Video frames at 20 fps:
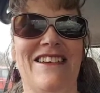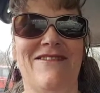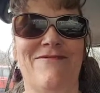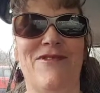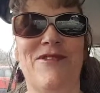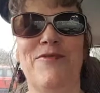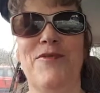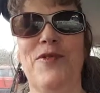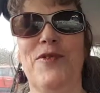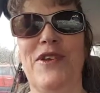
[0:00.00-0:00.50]

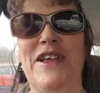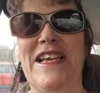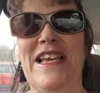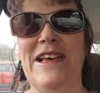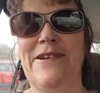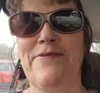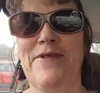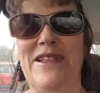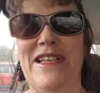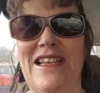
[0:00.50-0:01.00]
rewarding
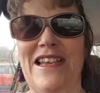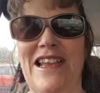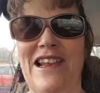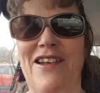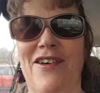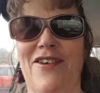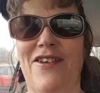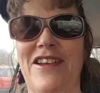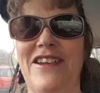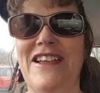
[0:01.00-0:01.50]
him with a
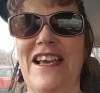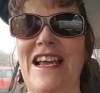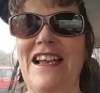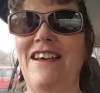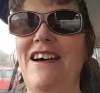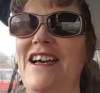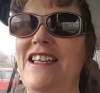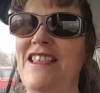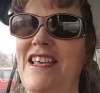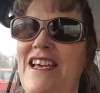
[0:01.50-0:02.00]
little holiday
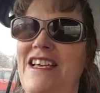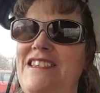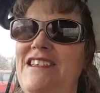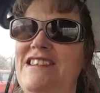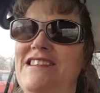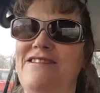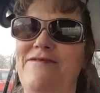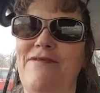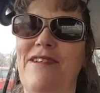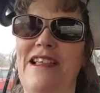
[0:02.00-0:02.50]
like that
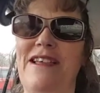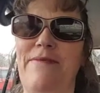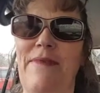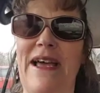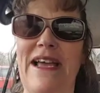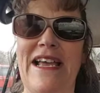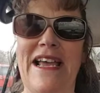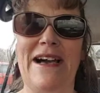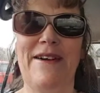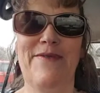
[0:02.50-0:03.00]
doesn't really
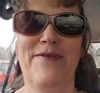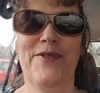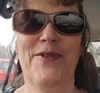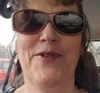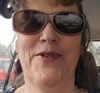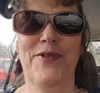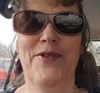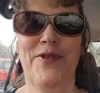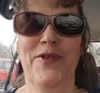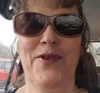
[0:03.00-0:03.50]
make up for
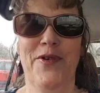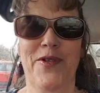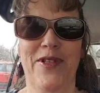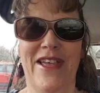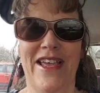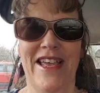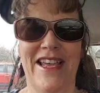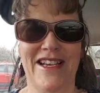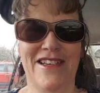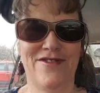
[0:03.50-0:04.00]
all
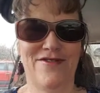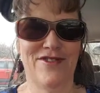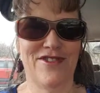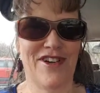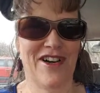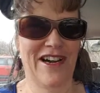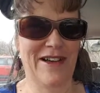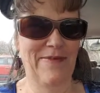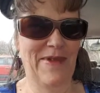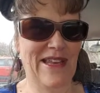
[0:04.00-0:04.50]
the extra
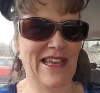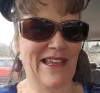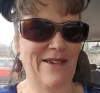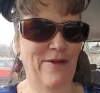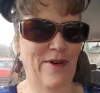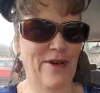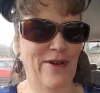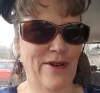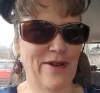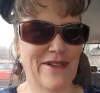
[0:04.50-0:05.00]
time that he
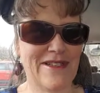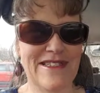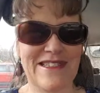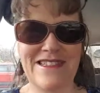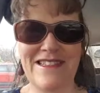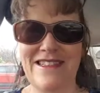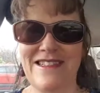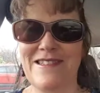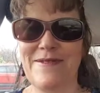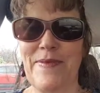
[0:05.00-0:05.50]
works,
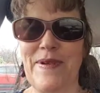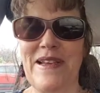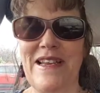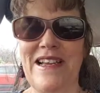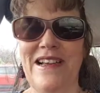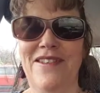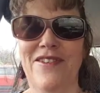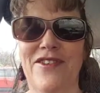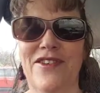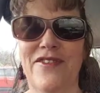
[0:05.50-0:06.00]

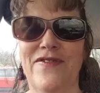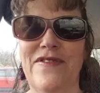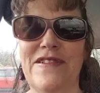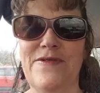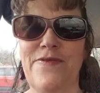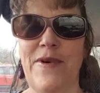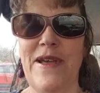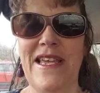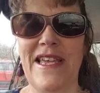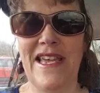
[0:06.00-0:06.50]
spending a lot of
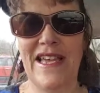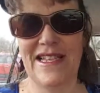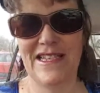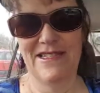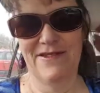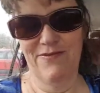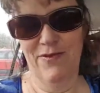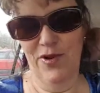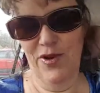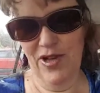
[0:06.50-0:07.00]
his
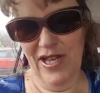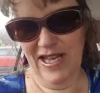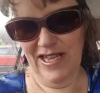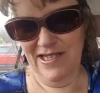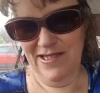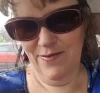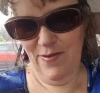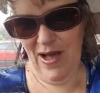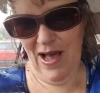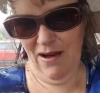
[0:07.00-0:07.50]
weekends working
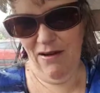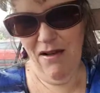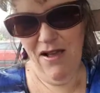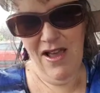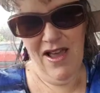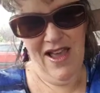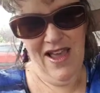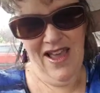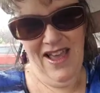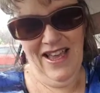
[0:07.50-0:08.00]
as well.
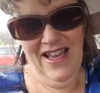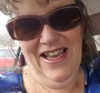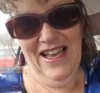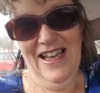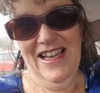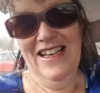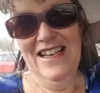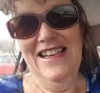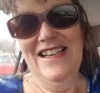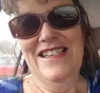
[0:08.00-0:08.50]

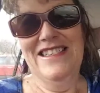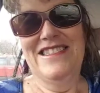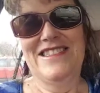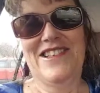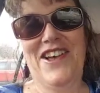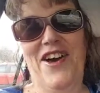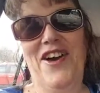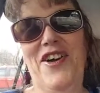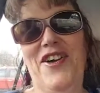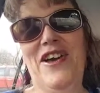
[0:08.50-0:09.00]

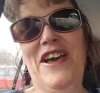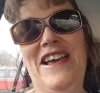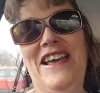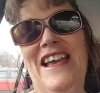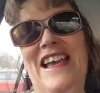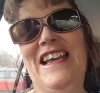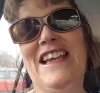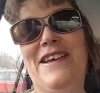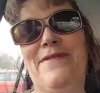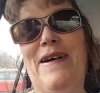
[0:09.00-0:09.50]
So
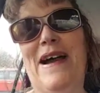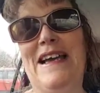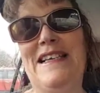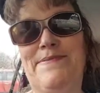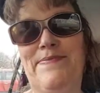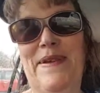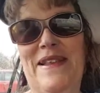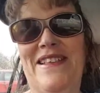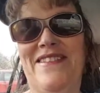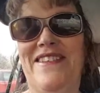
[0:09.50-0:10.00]
anyway,
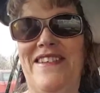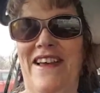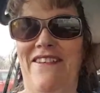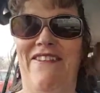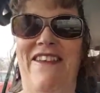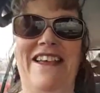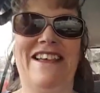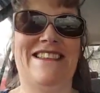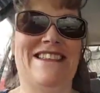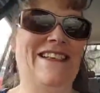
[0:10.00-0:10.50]
it's better than
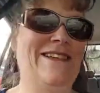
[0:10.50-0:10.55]
nothing, isn't